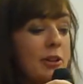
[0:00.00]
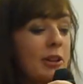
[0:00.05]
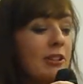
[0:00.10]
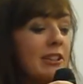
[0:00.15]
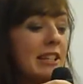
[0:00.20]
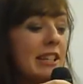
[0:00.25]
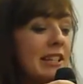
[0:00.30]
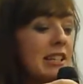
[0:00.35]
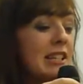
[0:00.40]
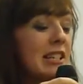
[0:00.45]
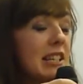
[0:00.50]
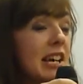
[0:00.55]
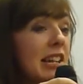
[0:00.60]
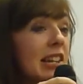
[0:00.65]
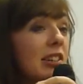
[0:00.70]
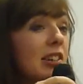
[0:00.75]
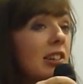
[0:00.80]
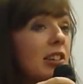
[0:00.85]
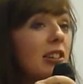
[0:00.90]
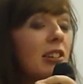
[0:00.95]
with her knees
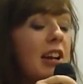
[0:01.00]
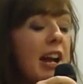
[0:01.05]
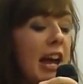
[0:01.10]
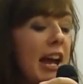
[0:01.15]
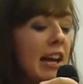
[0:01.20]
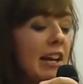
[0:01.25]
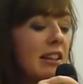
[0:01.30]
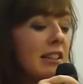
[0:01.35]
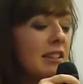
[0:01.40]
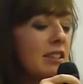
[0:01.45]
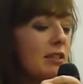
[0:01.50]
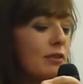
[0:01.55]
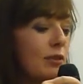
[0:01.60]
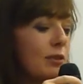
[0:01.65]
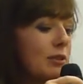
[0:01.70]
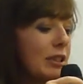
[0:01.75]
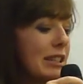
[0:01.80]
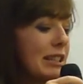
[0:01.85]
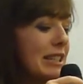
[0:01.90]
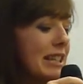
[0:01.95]
together and her hands
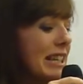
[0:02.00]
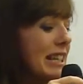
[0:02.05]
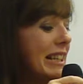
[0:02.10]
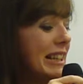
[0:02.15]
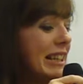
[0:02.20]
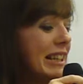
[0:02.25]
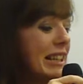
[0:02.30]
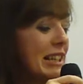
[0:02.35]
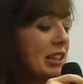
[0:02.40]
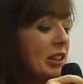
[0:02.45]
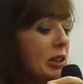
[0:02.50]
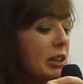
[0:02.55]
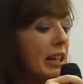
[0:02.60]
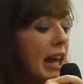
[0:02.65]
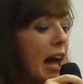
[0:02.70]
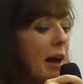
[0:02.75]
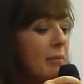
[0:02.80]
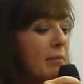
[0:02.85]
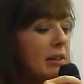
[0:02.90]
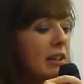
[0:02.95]
folded neatly in her
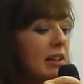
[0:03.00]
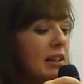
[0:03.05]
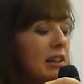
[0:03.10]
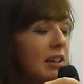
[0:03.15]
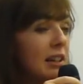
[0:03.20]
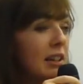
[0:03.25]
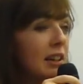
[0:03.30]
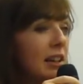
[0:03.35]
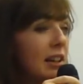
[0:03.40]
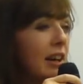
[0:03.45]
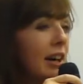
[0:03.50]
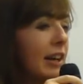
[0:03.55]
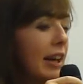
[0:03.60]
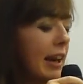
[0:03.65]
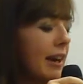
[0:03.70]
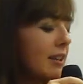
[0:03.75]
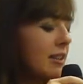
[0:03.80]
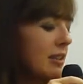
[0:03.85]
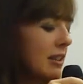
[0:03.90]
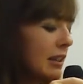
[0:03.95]
lap.
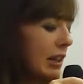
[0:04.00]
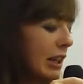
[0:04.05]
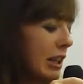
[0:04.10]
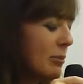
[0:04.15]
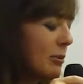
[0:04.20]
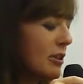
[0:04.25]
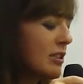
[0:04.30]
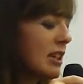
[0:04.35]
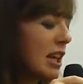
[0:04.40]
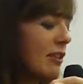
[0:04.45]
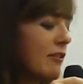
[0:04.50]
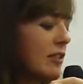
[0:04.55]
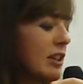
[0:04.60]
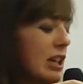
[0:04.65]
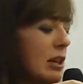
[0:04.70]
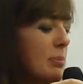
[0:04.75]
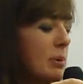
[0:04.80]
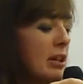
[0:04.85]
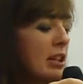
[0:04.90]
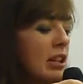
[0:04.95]
Occasionally,
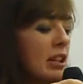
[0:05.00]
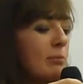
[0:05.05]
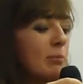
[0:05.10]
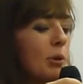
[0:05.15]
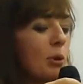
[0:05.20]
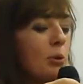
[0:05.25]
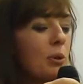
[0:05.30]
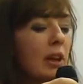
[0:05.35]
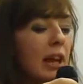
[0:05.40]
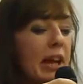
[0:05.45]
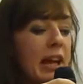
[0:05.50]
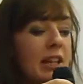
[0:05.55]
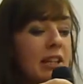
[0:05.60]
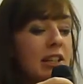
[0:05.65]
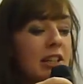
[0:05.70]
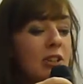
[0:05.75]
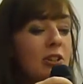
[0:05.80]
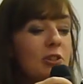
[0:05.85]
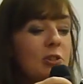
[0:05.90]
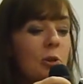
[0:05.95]
Persephone appeared both 8
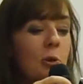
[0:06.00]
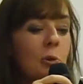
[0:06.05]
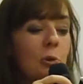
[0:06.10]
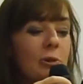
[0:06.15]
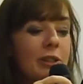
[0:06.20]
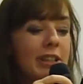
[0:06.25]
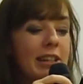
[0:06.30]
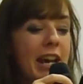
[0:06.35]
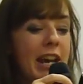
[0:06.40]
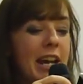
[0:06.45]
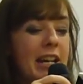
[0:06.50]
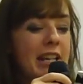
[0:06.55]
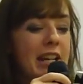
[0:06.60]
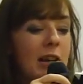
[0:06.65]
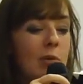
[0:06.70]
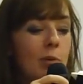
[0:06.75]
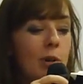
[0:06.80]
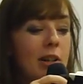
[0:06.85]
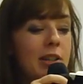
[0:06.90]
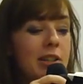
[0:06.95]
years old and 80
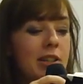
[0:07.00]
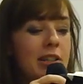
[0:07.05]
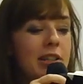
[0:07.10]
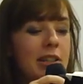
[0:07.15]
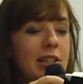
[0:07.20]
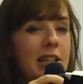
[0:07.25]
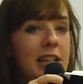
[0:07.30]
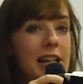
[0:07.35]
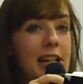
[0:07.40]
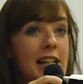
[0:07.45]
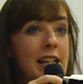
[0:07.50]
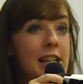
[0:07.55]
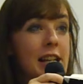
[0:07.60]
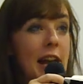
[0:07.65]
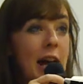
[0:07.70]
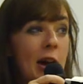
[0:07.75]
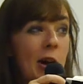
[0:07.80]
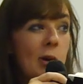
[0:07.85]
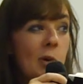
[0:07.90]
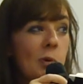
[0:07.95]
at once.
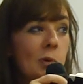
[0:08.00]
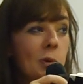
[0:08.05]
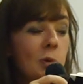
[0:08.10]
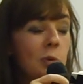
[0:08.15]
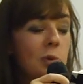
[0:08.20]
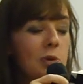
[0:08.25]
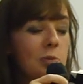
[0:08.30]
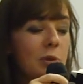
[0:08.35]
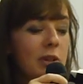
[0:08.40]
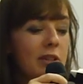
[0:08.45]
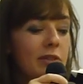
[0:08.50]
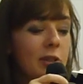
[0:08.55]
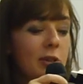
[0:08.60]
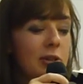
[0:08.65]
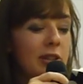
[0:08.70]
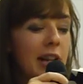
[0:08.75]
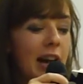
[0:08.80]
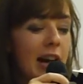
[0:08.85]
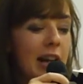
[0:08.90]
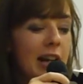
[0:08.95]
Now was one of
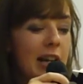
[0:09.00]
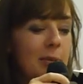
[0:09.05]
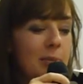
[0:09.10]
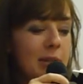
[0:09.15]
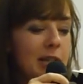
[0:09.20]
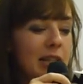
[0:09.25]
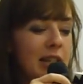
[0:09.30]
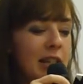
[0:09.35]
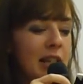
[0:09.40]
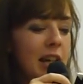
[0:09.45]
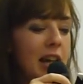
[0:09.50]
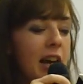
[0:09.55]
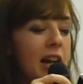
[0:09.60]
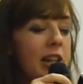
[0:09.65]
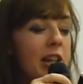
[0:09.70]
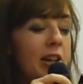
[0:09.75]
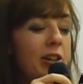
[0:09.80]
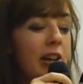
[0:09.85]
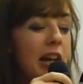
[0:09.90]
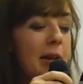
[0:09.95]
those times.
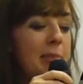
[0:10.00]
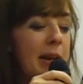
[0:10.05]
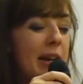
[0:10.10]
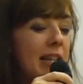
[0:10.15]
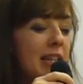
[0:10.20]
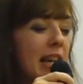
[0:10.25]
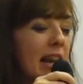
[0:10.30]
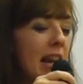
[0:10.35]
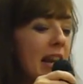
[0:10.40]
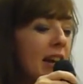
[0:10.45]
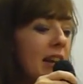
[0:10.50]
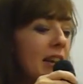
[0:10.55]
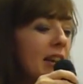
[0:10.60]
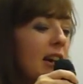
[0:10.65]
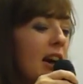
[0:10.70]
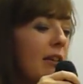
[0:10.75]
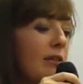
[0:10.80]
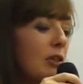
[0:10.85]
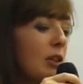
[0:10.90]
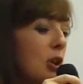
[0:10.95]
The gray man's hand
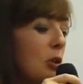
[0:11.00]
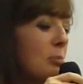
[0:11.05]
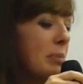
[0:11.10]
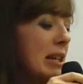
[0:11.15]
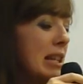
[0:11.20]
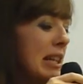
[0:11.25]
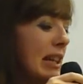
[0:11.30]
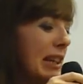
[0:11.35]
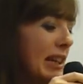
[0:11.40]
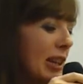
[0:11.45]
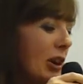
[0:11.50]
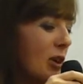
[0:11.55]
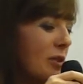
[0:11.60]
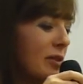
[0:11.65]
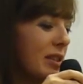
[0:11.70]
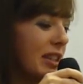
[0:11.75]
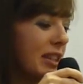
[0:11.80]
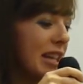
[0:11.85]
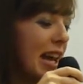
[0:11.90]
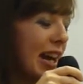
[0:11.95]
hovered obediently
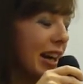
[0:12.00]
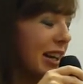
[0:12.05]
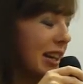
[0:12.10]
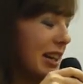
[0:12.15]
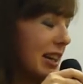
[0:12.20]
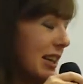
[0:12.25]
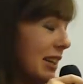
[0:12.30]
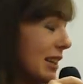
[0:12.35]
over the deck.